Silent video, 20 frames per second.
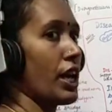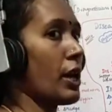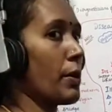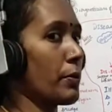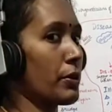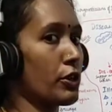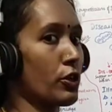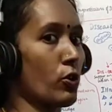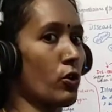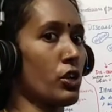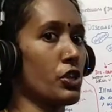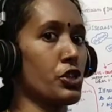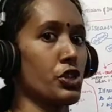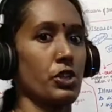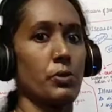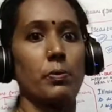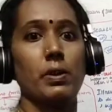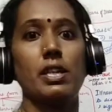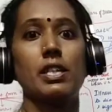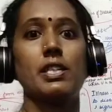
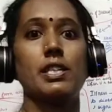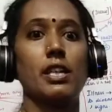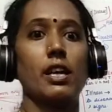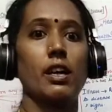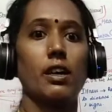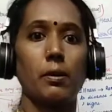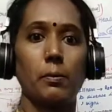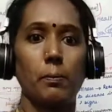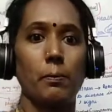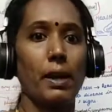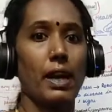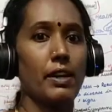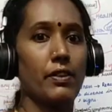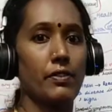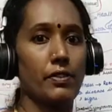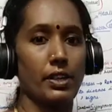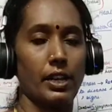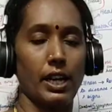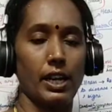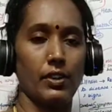hematology means blood
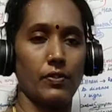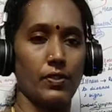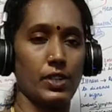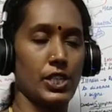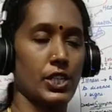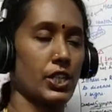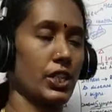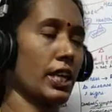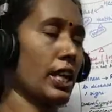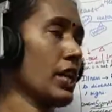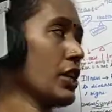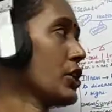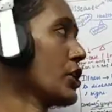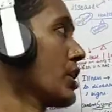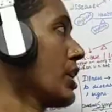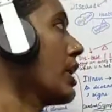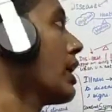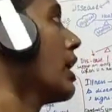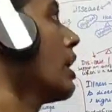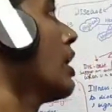
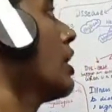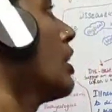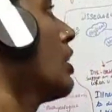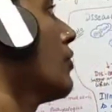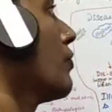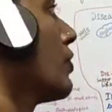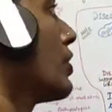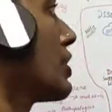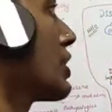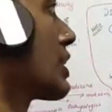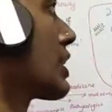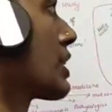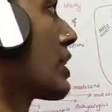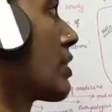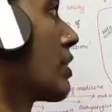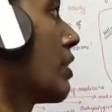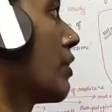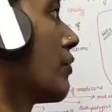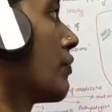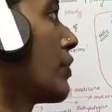investigation, we
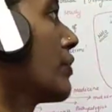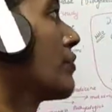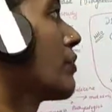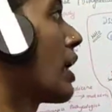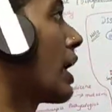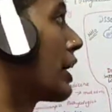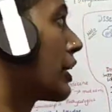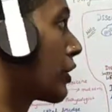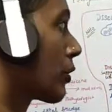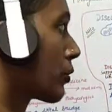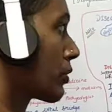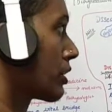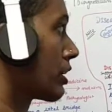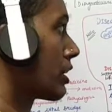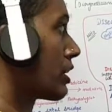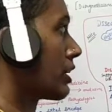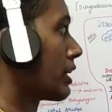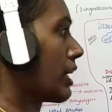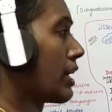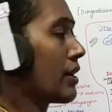found out
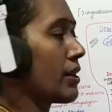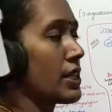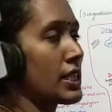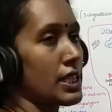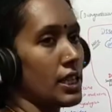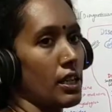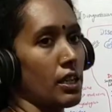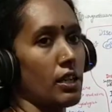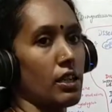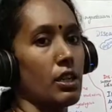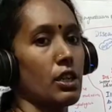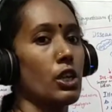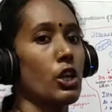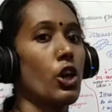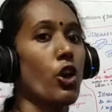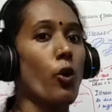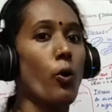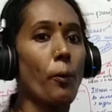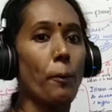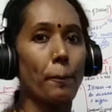that there is
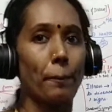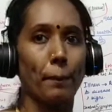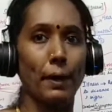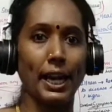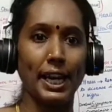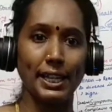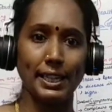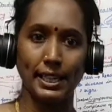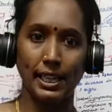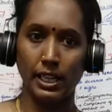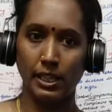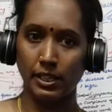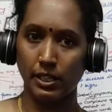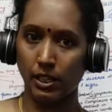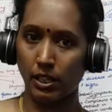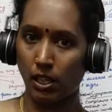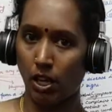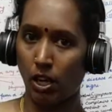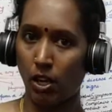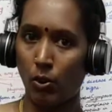a low platelet
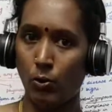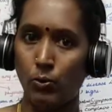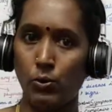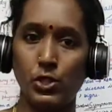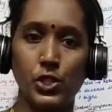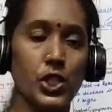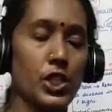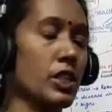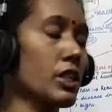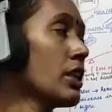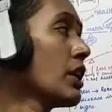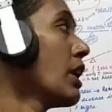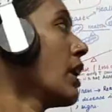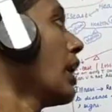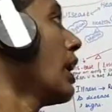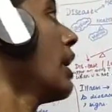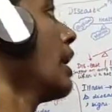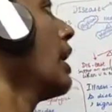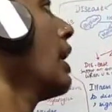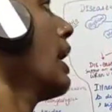count,
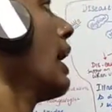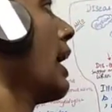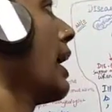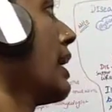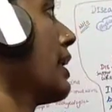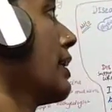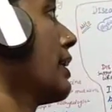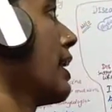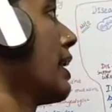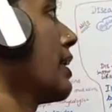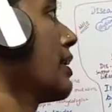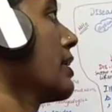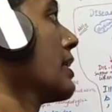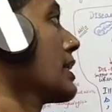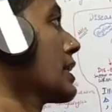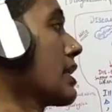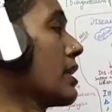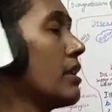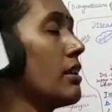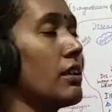and there
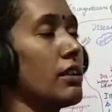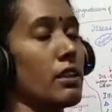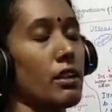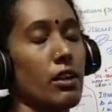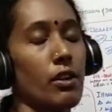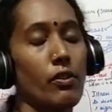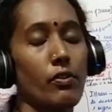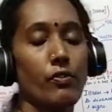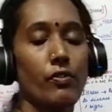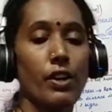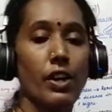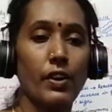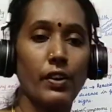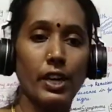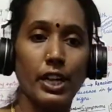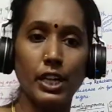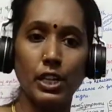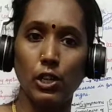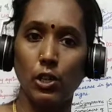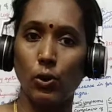is a
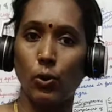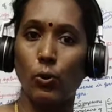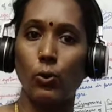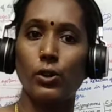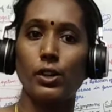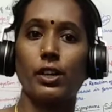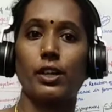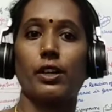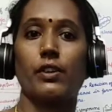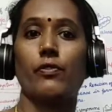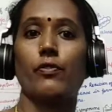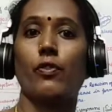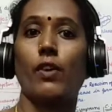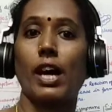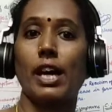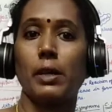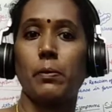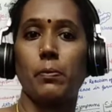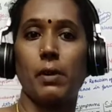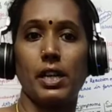very low
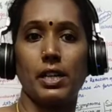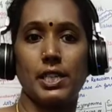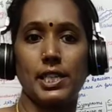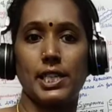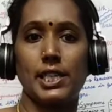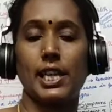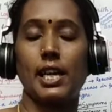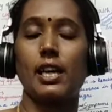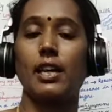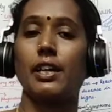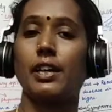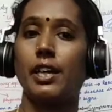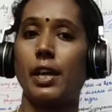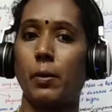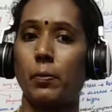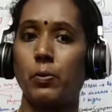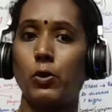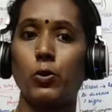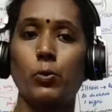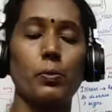white blood cell
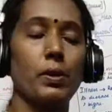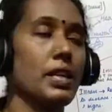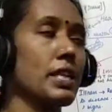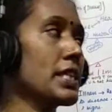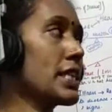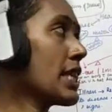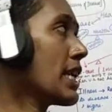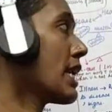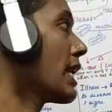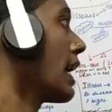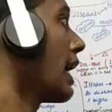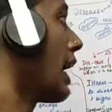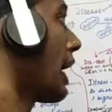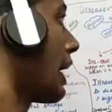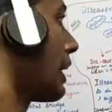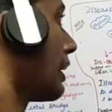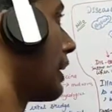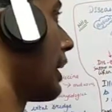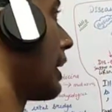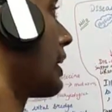WBC
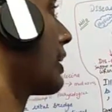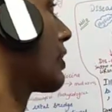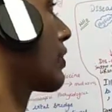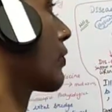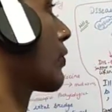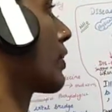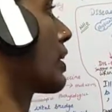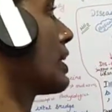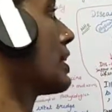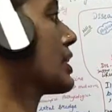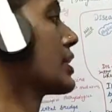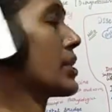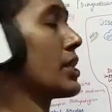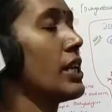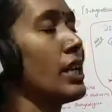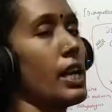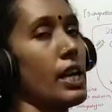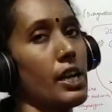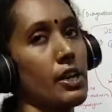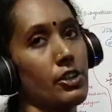and increased
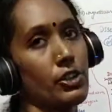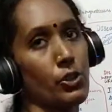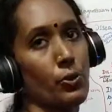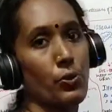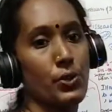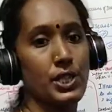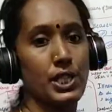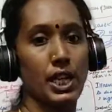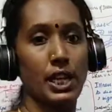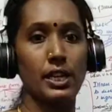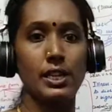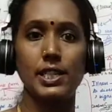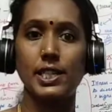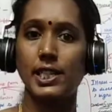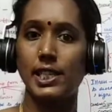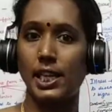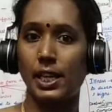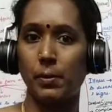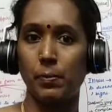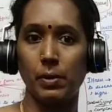erythrocyte
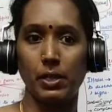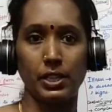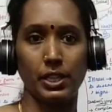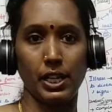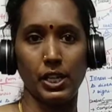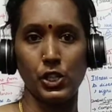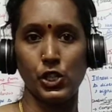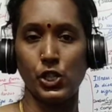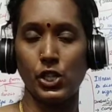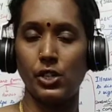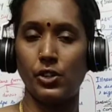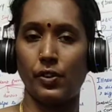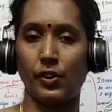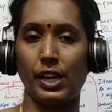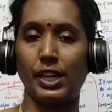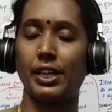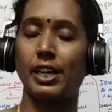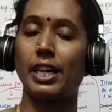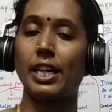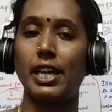sedimentation
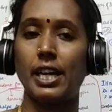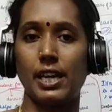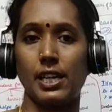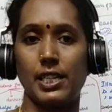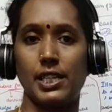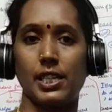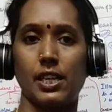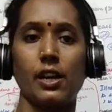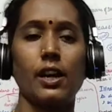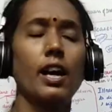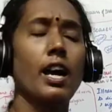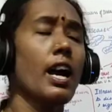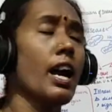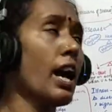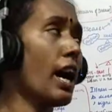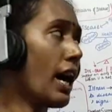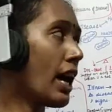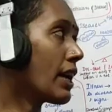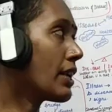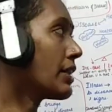rate ESR.
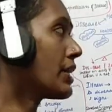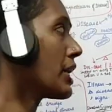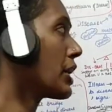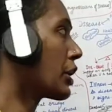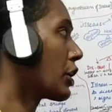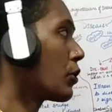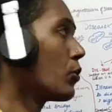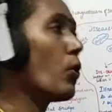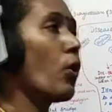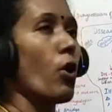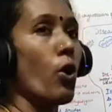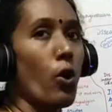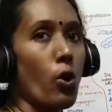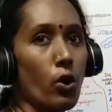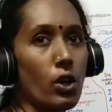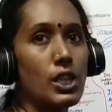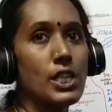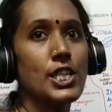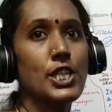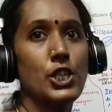I think you
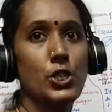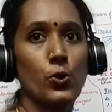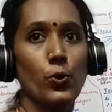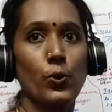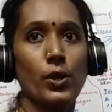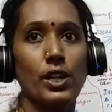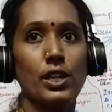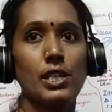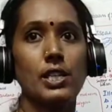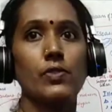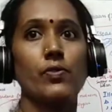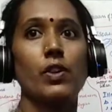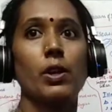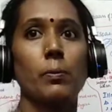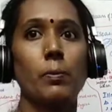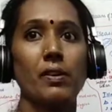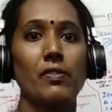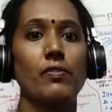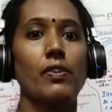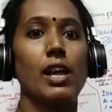all students
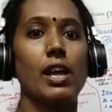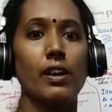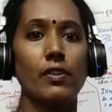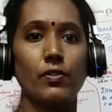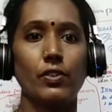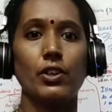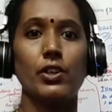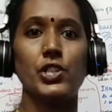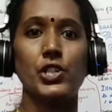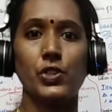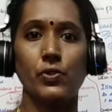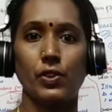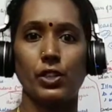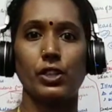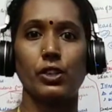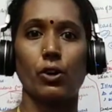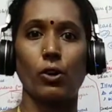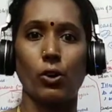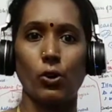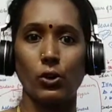will be well versed
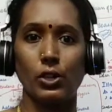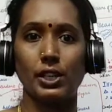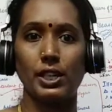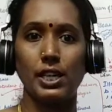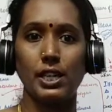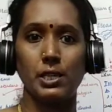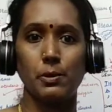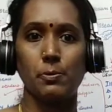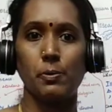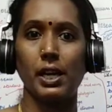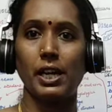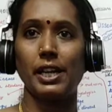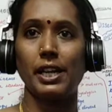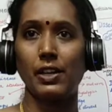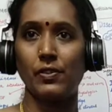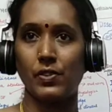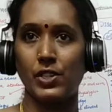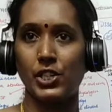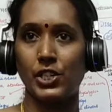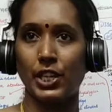with all these blood
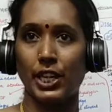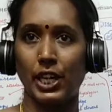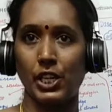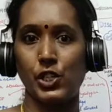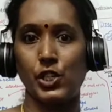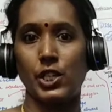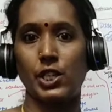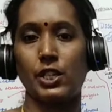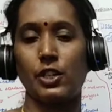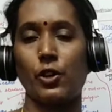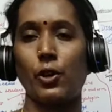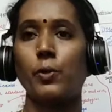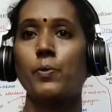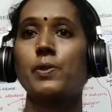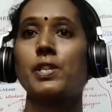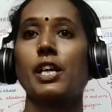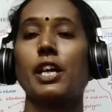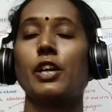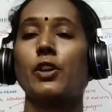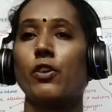investigation
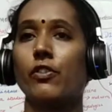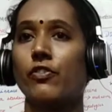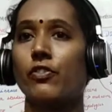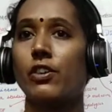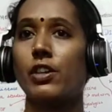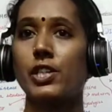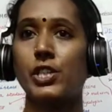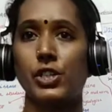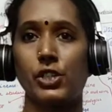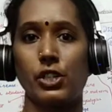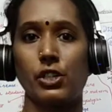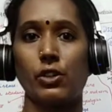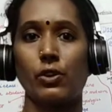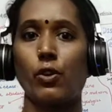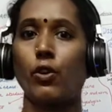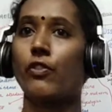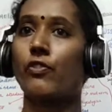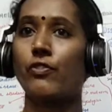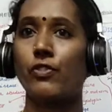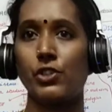terms in your first year
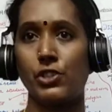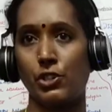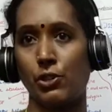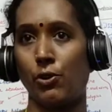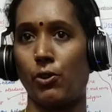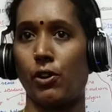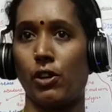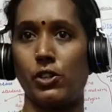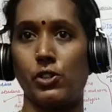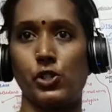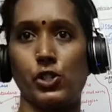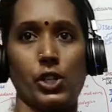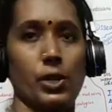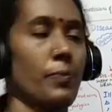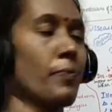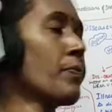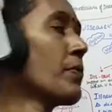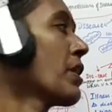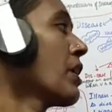of physiology.